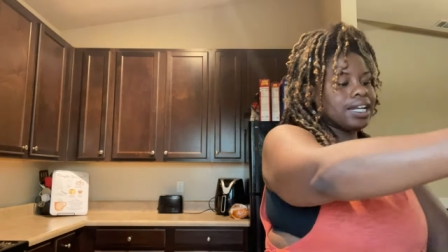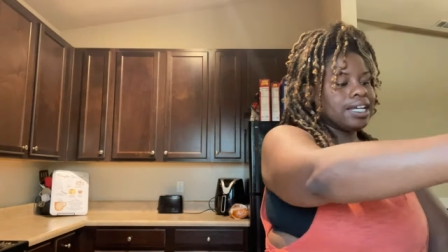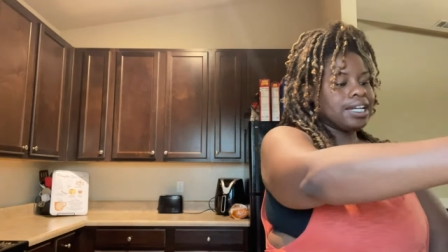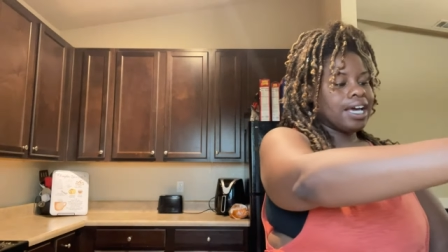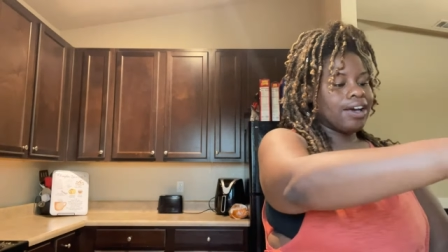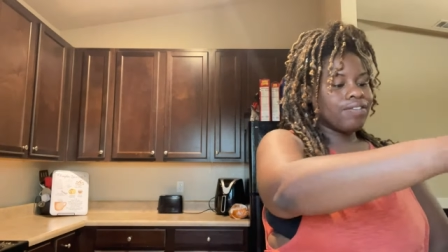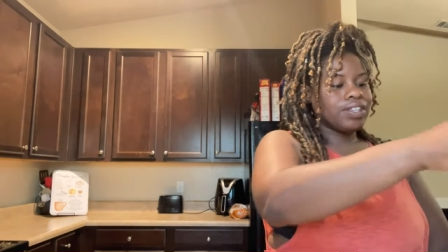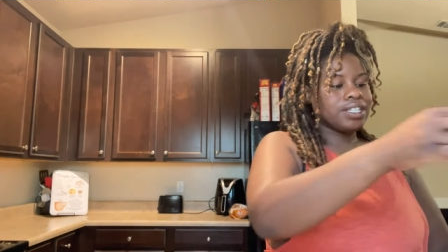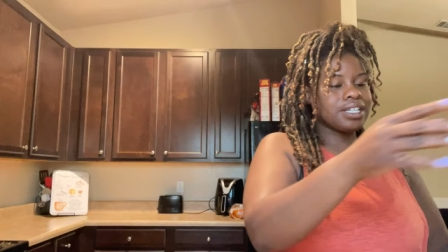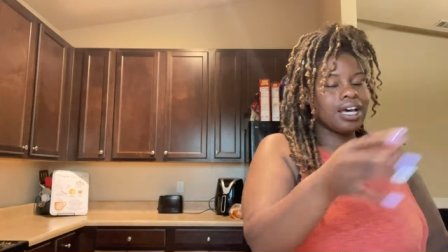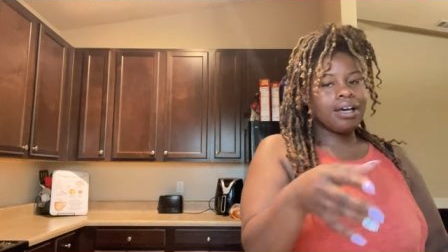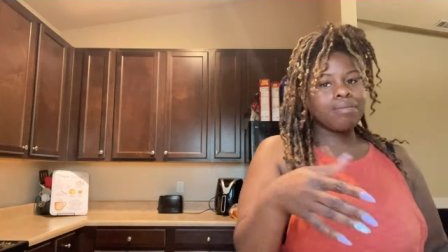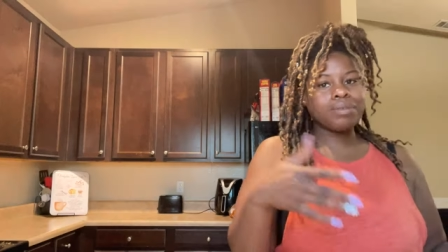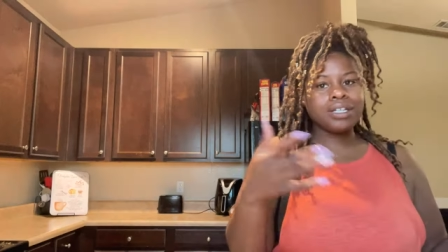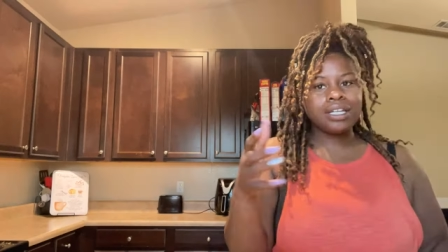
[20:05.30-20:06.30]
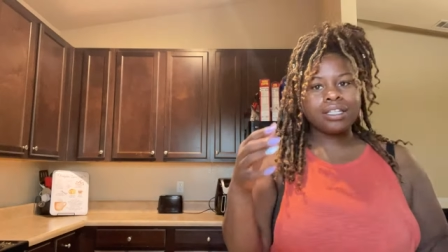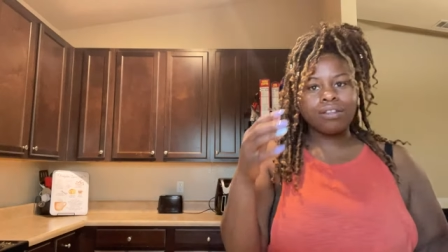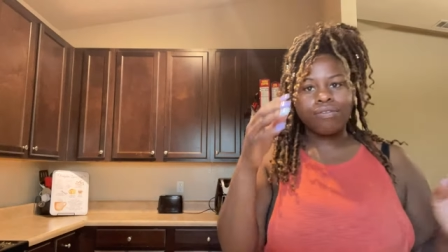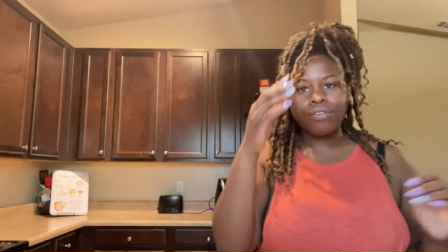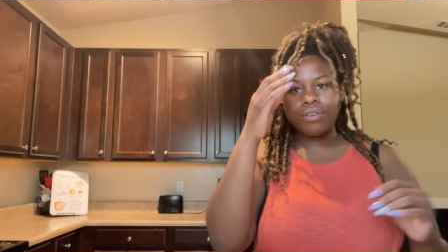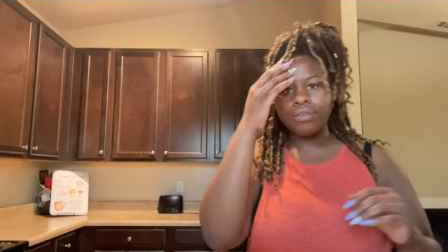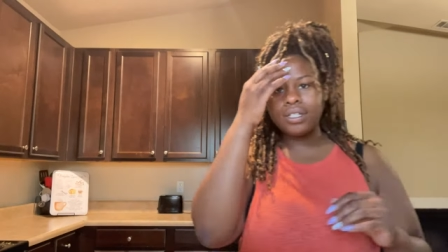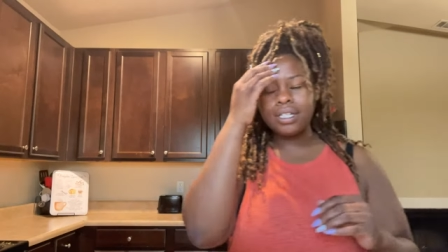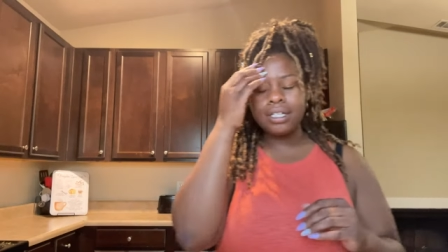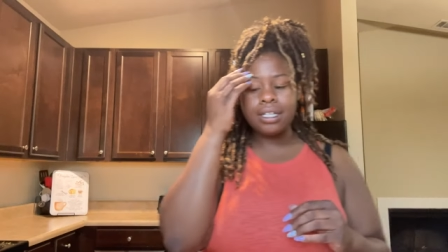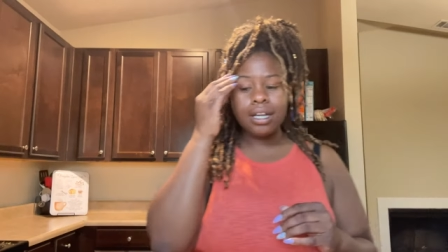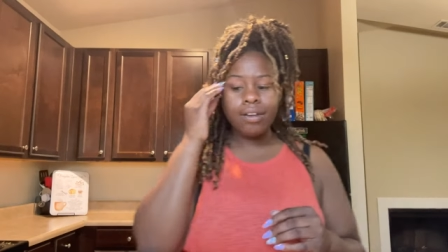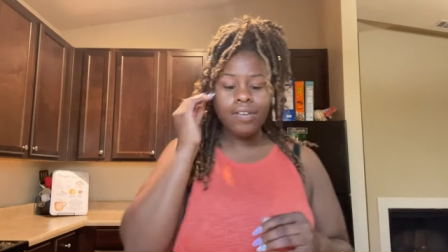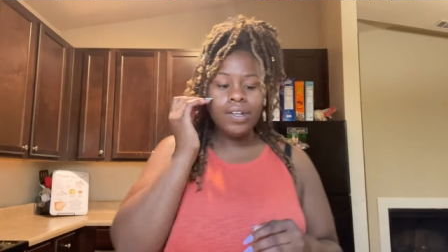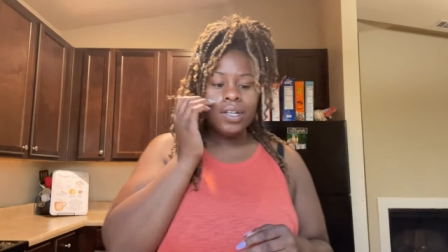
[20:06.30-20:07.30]
didn't have the time to get the fruits and
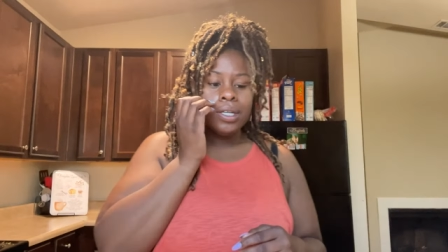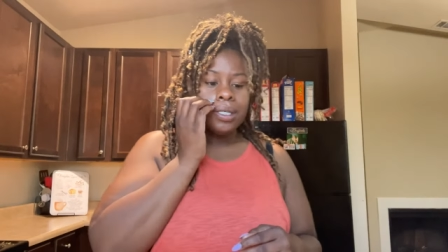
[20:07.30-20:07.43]
stuff.